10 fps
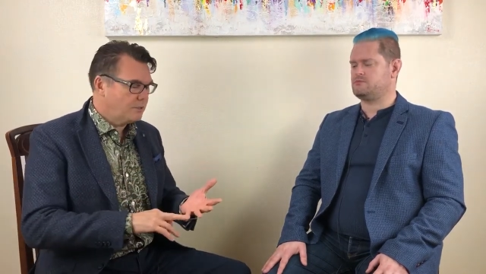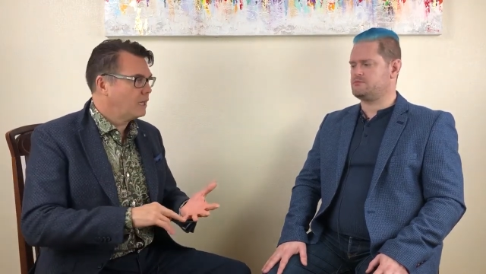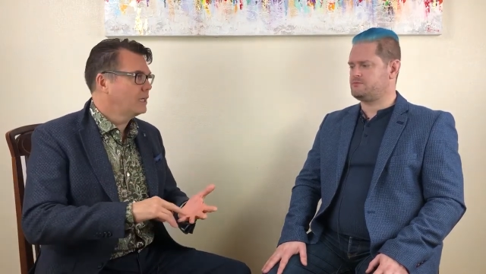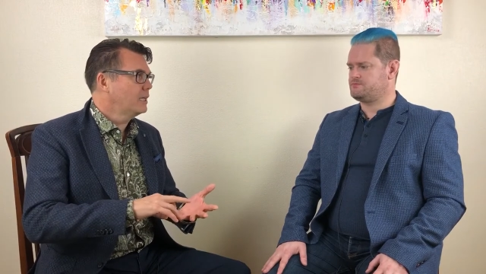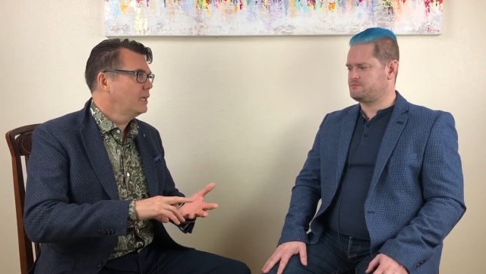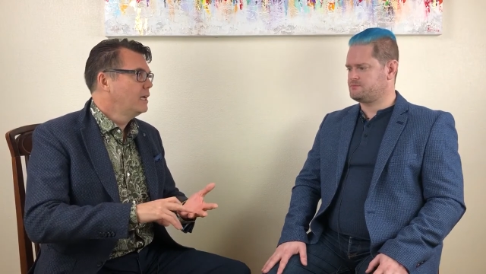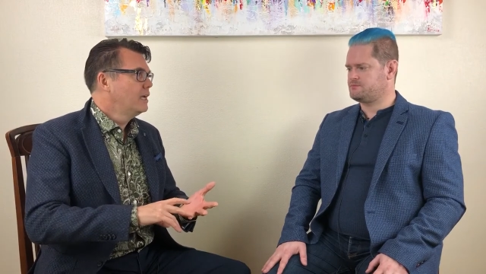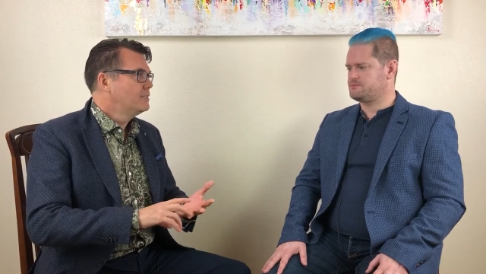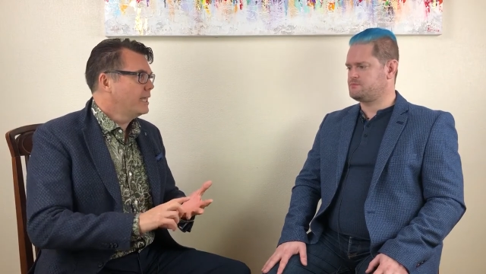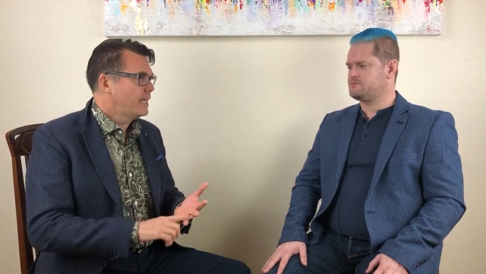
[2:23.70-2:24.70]
Speaker 1: the money,
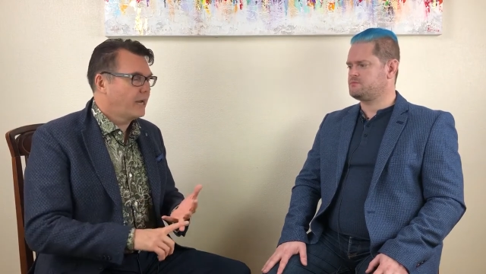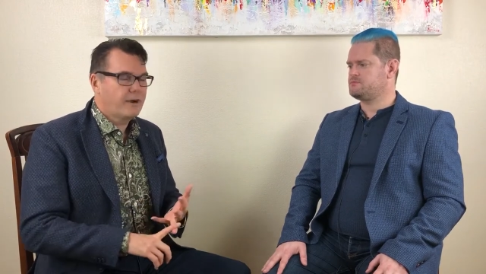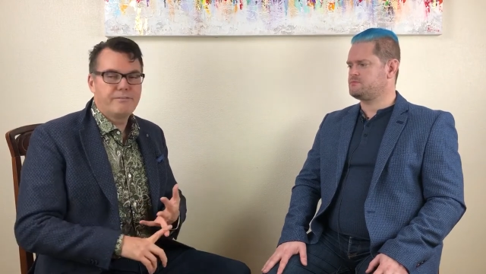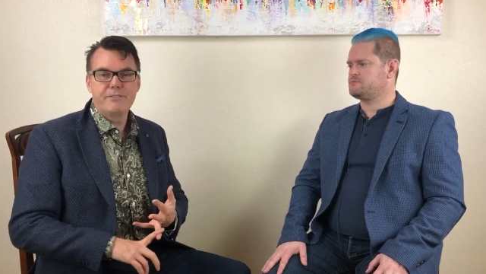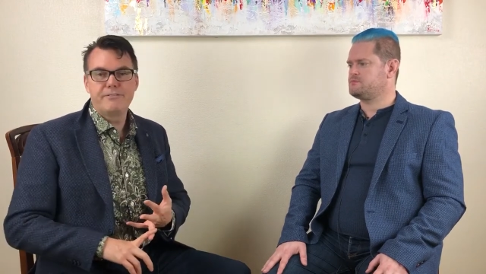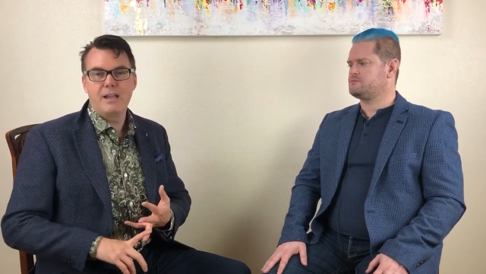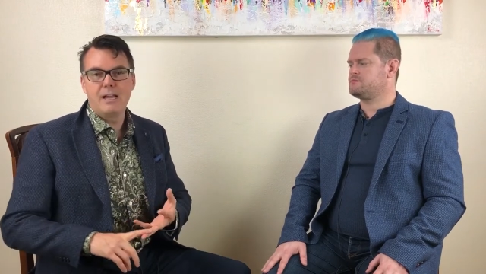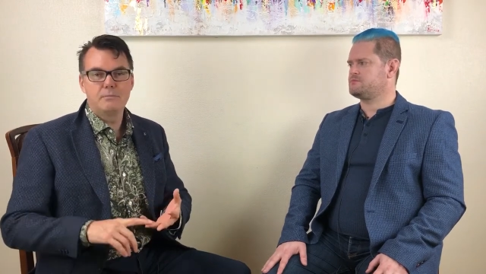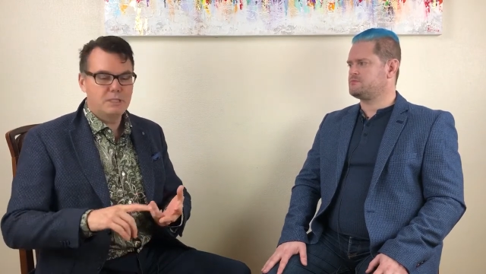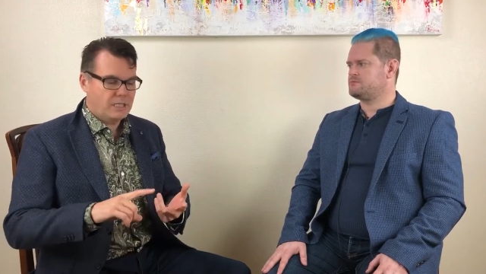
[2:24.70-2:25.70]
take care of the
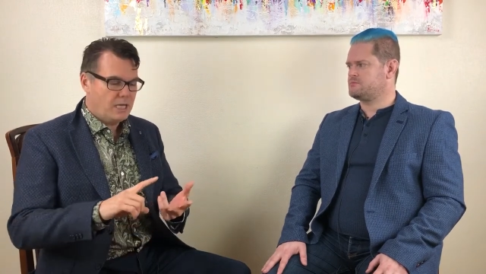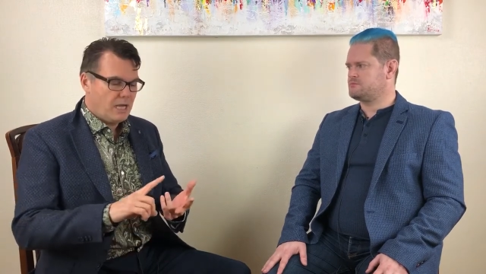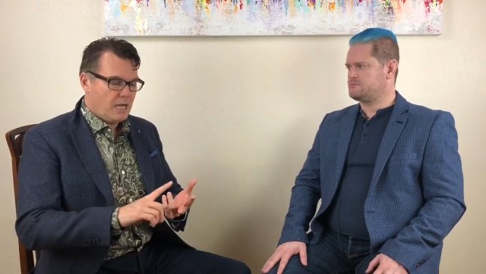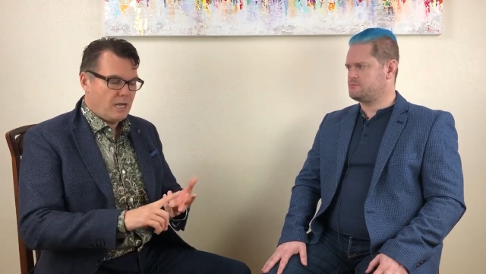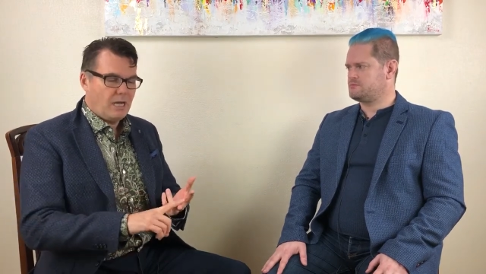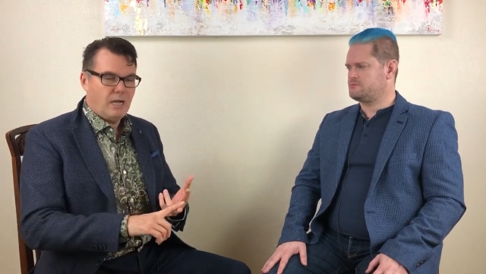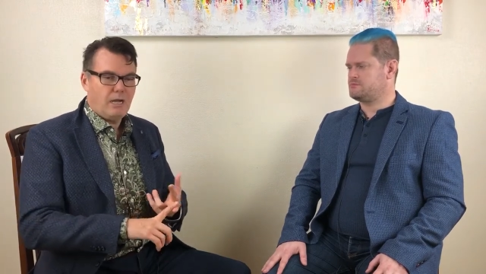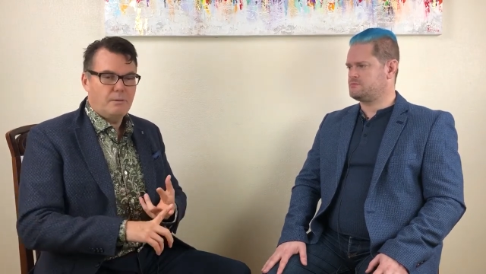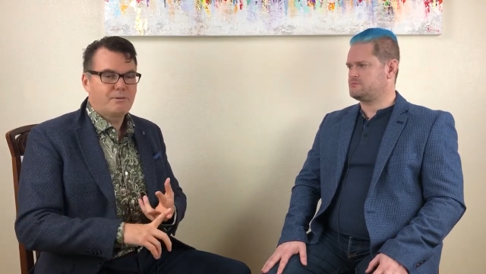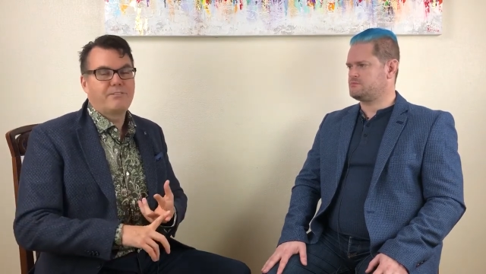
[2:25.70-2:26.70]
family,
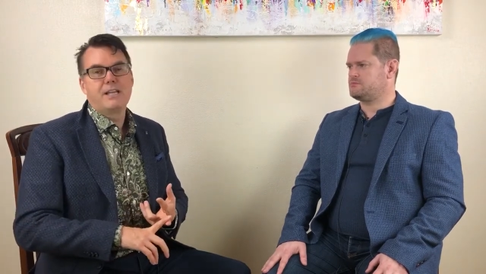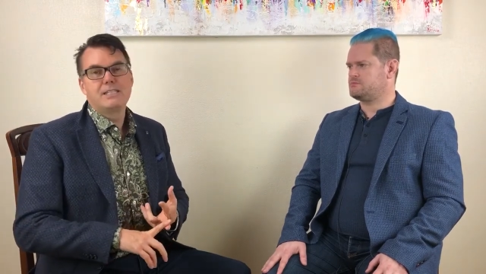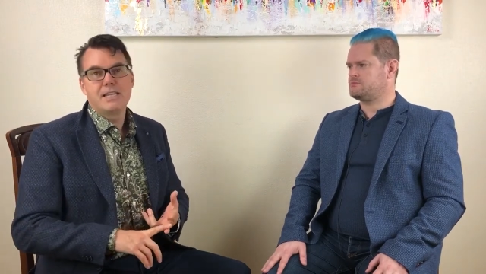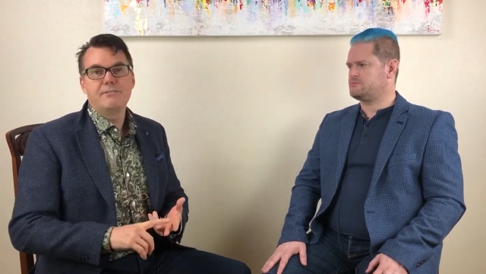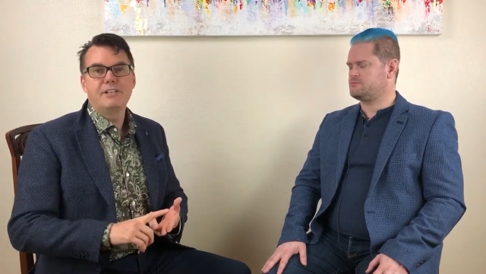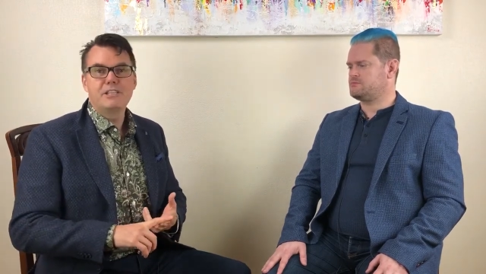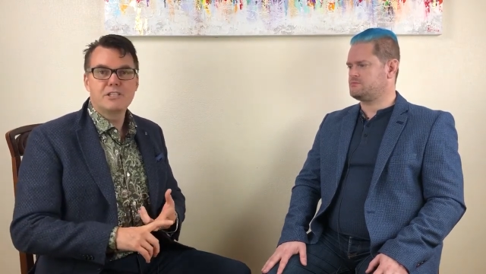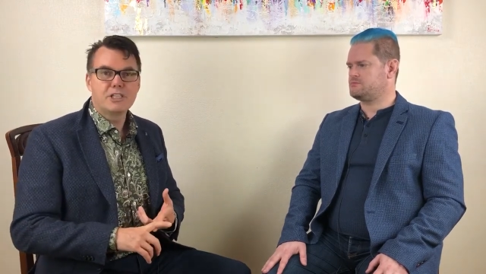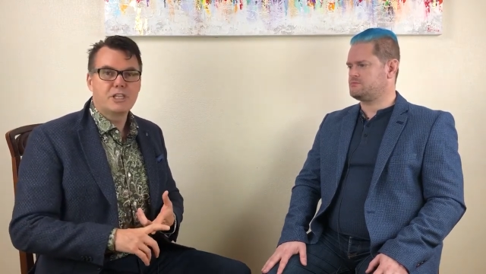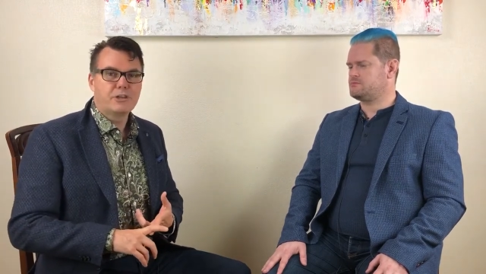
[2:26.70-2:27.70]
uh, provide safety and
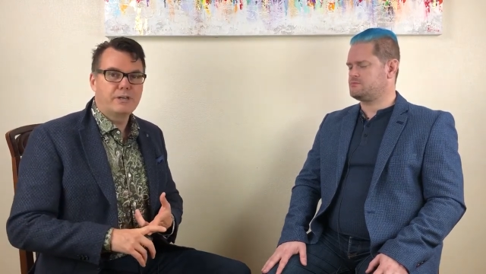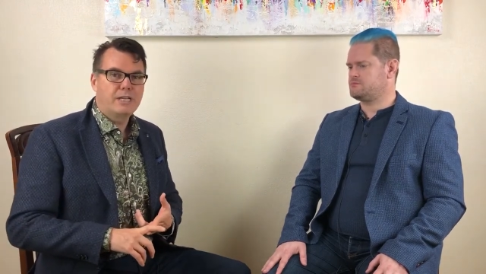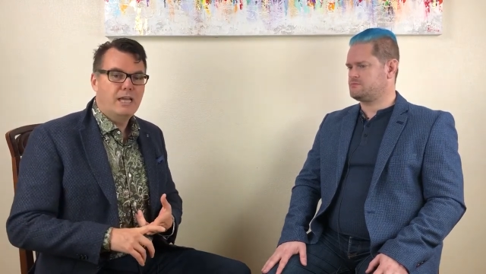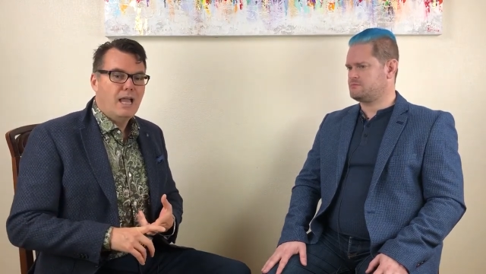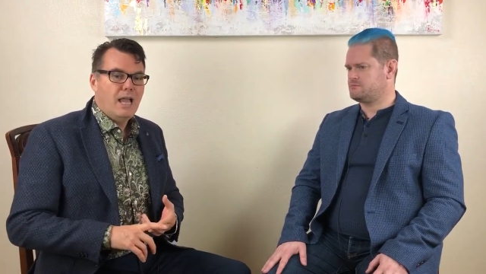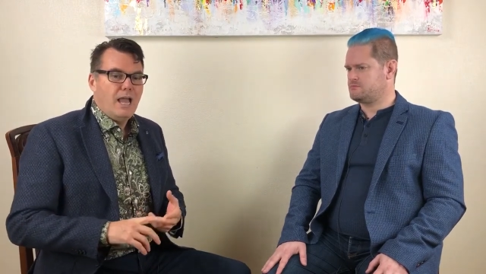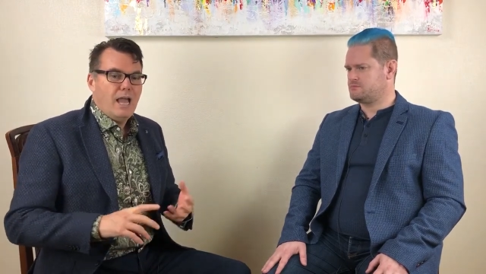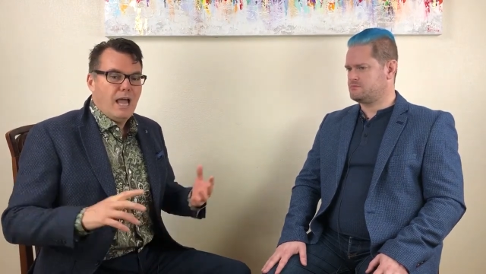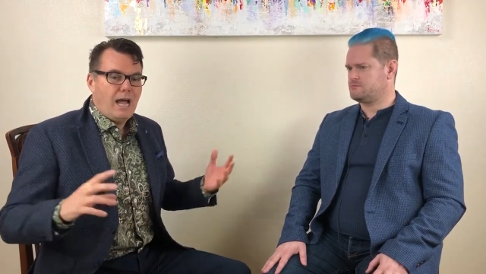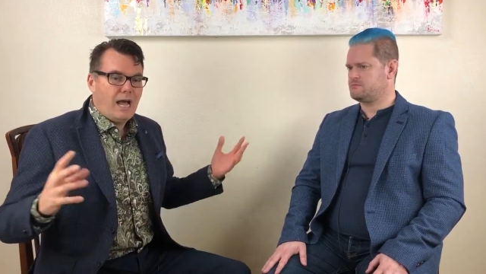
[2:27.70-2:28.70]
security.
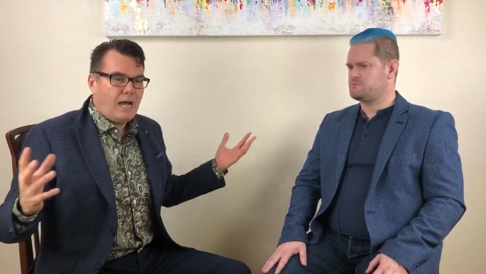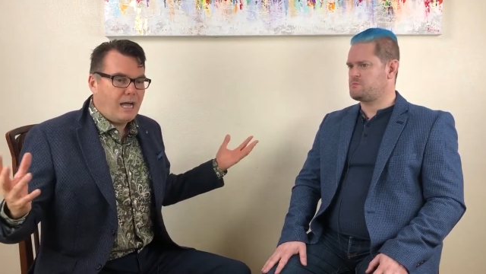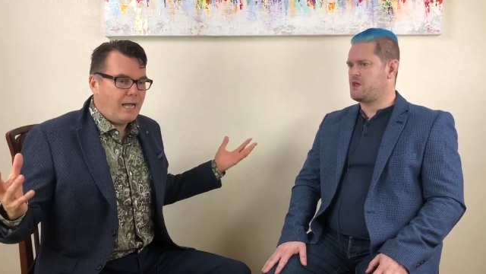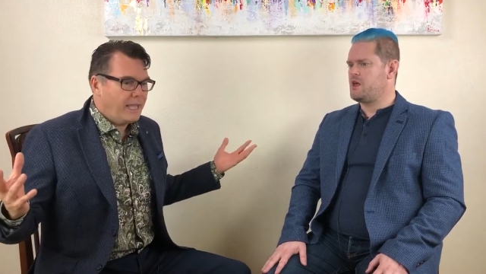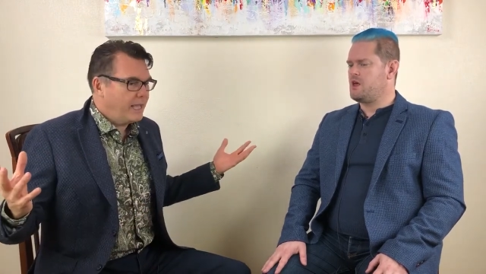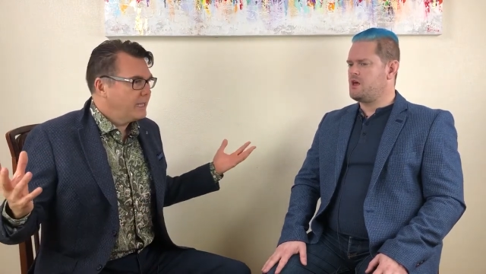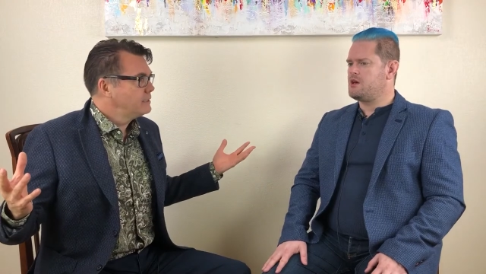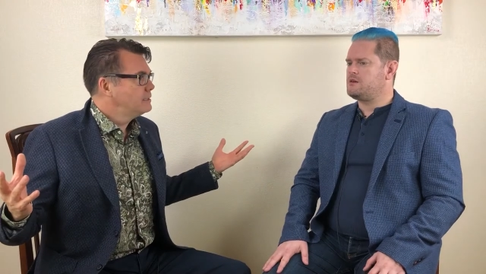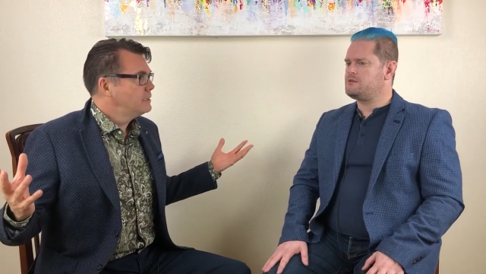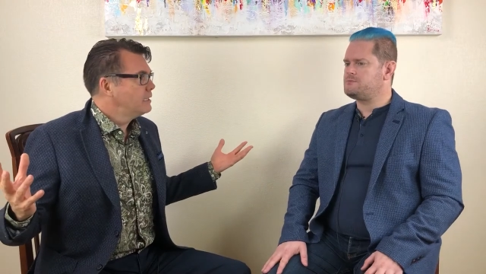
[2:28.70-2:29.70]
Uh,
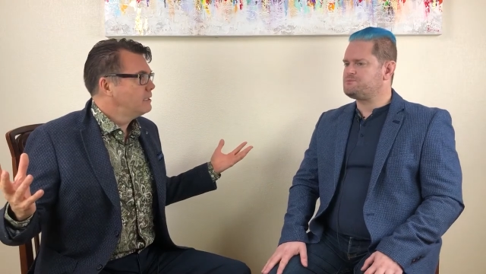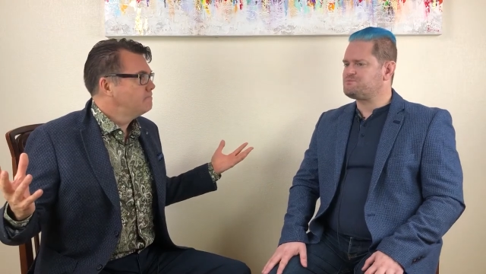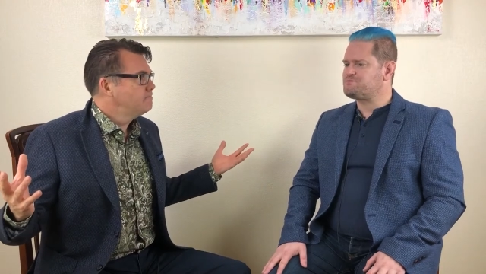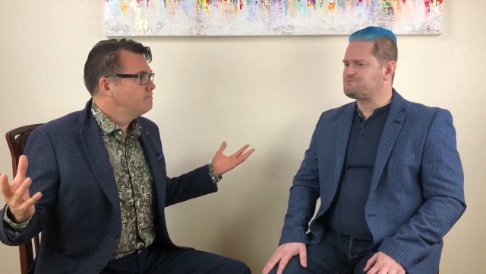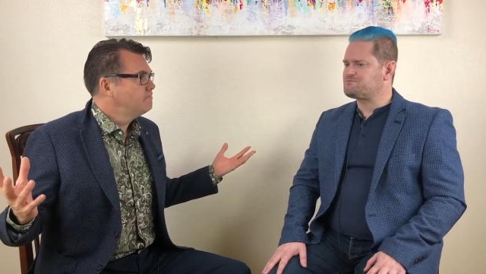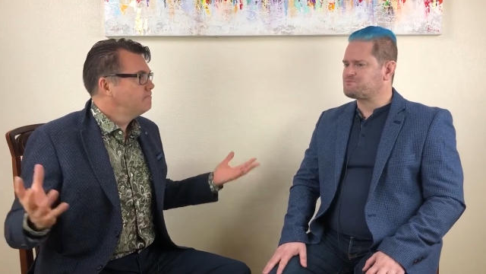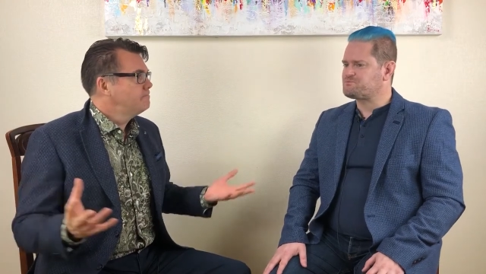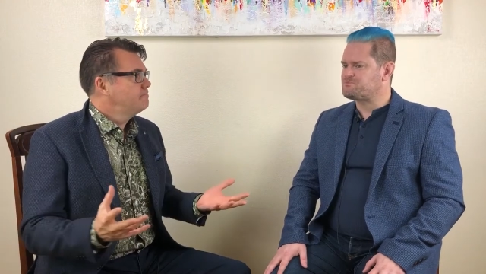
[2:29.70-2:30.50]
and um,